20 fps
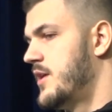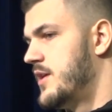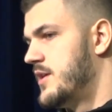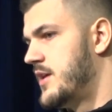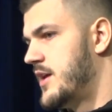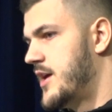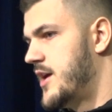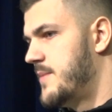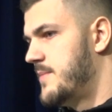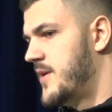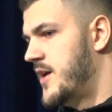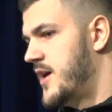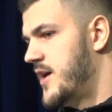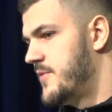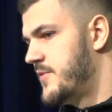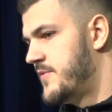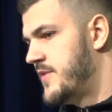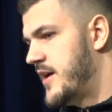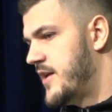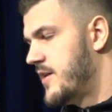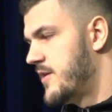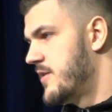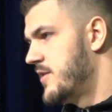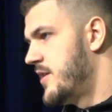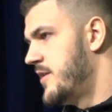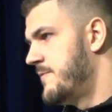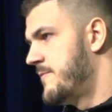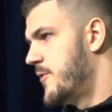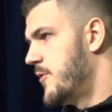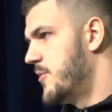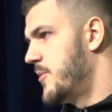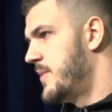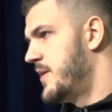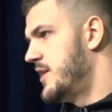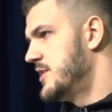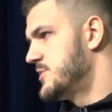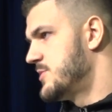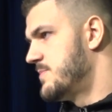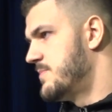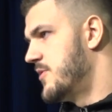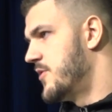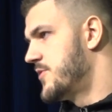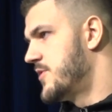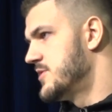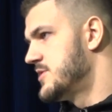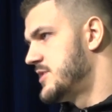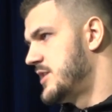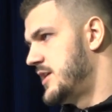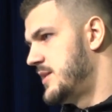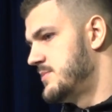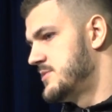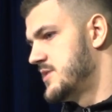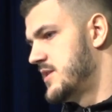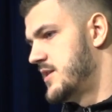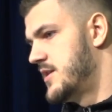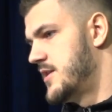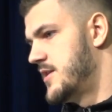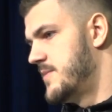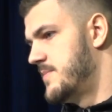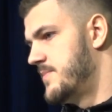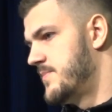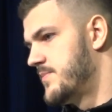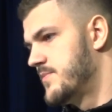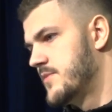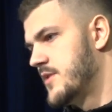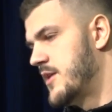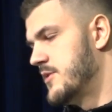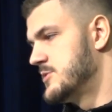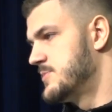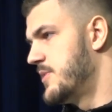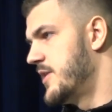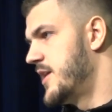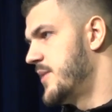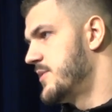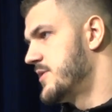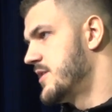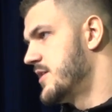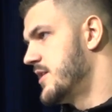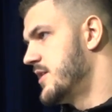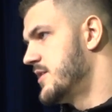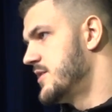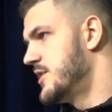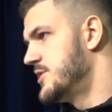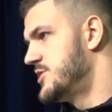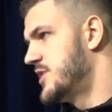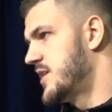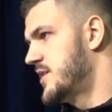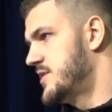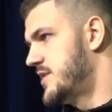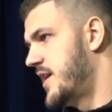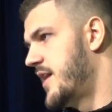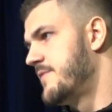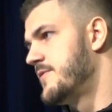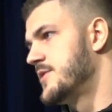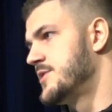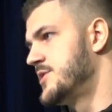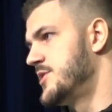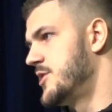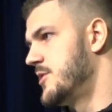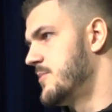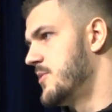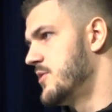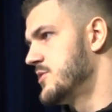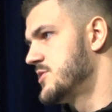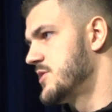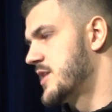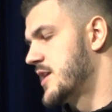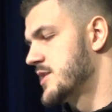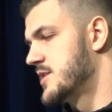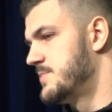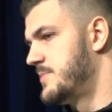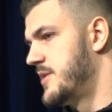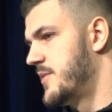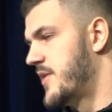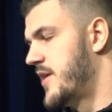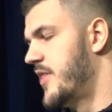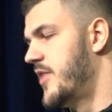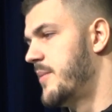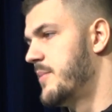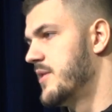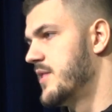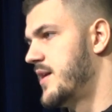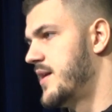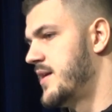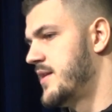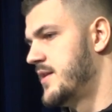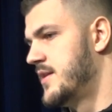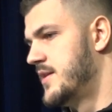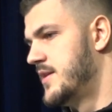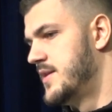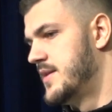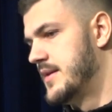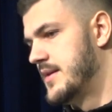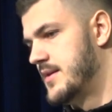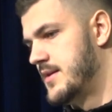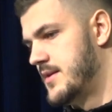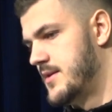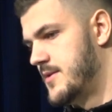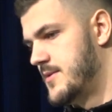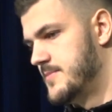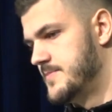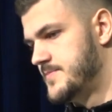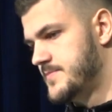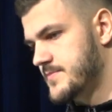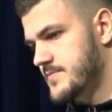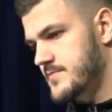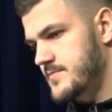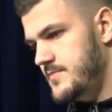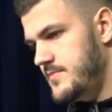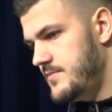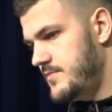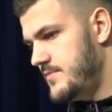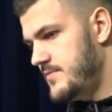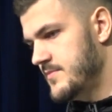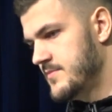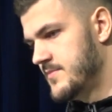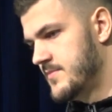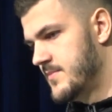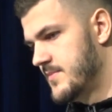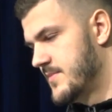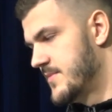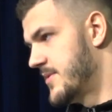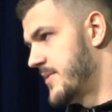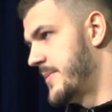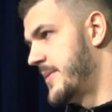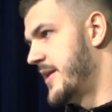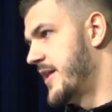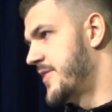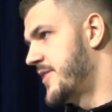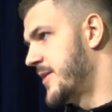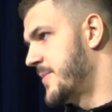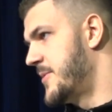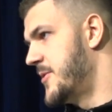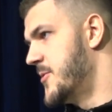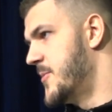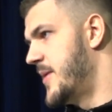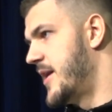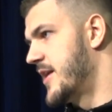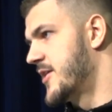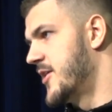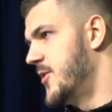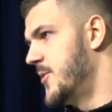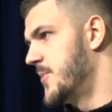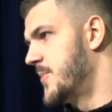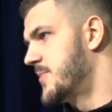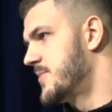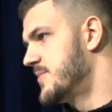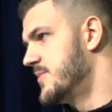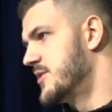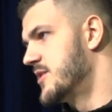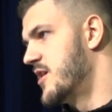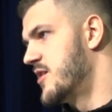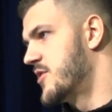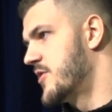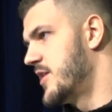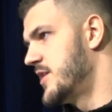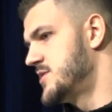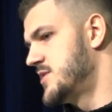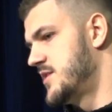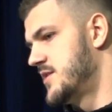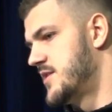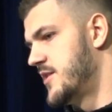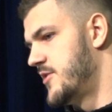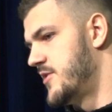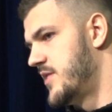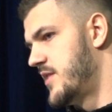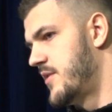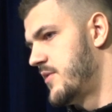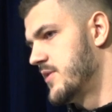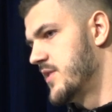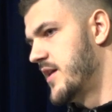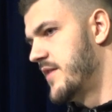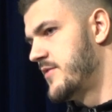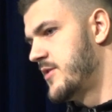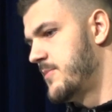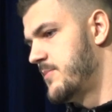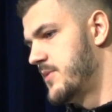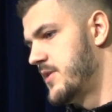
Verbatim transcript: Yeah, um, uh, we've had our informal meetings with both those teams. Um, I was playing with the, the Jet staff at the Senior Bowl, so I got to be around them a lot. Um, I mean, I think people back home would go crazy. They, they would love it.